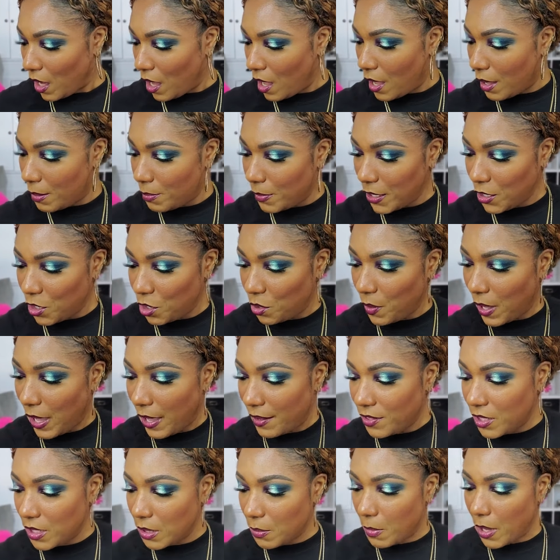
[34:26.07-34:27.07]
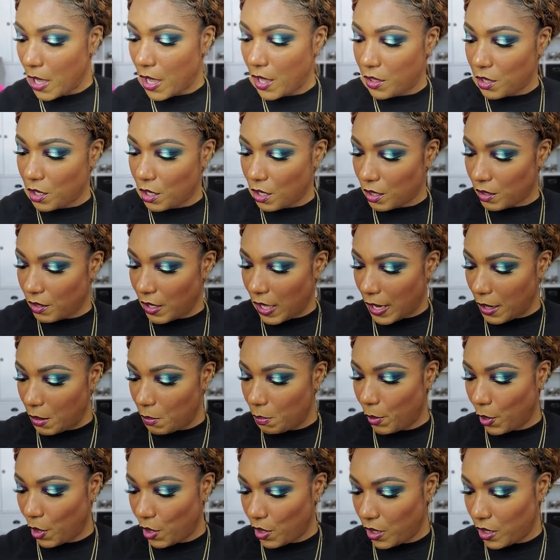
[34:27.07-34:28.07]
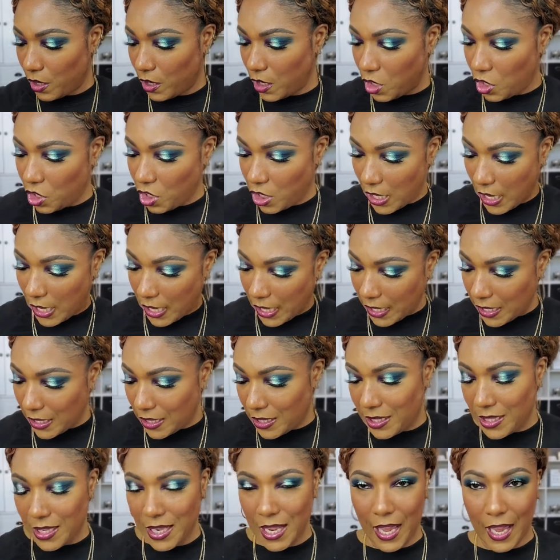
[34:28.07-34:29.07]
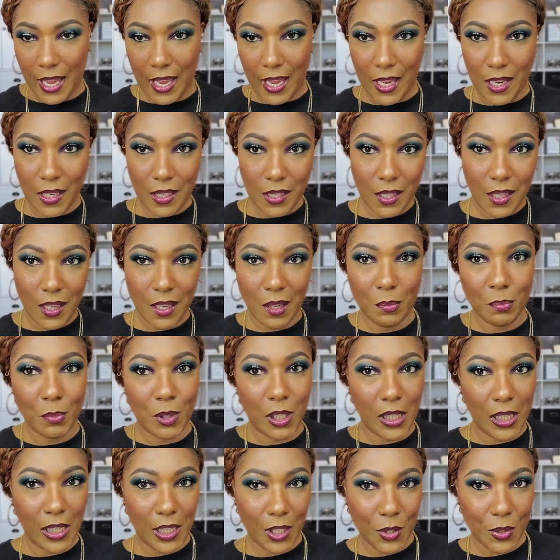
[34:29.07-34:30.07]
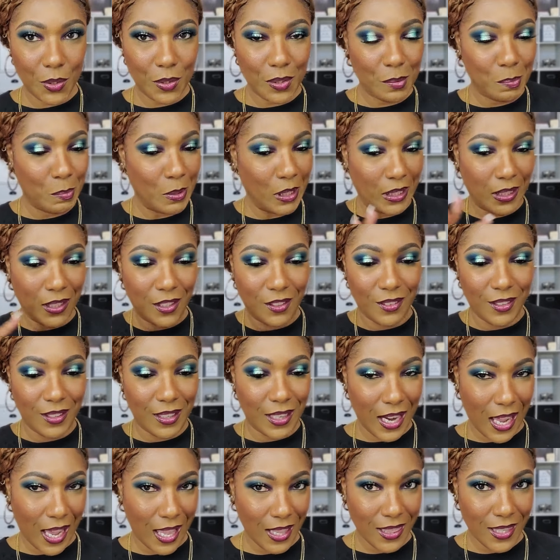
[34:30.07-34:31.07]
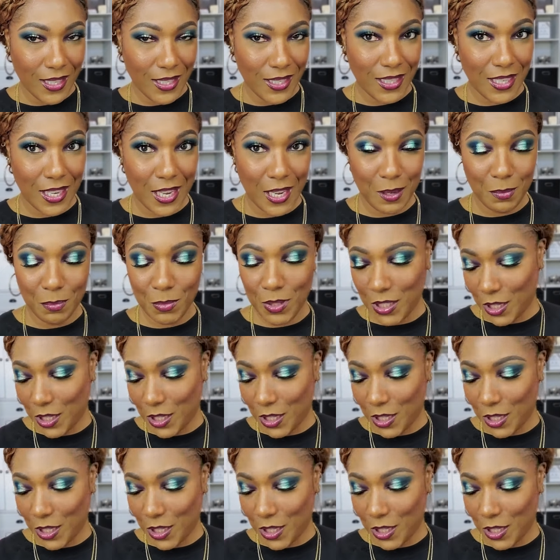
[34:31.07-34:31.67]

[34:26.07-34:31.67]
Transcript: Um, they do have some other like burgundy shades that come close, but they're not the same.